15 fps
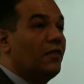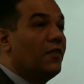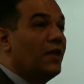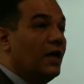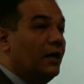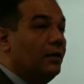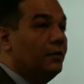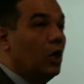
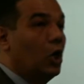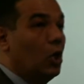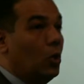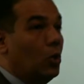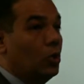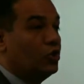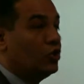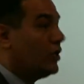the
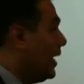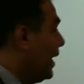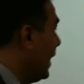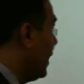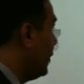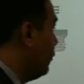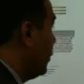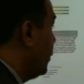host
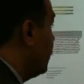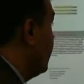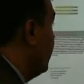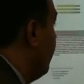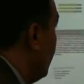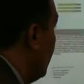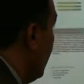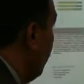address.
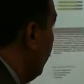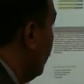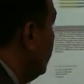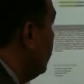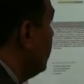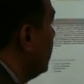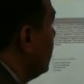Alright?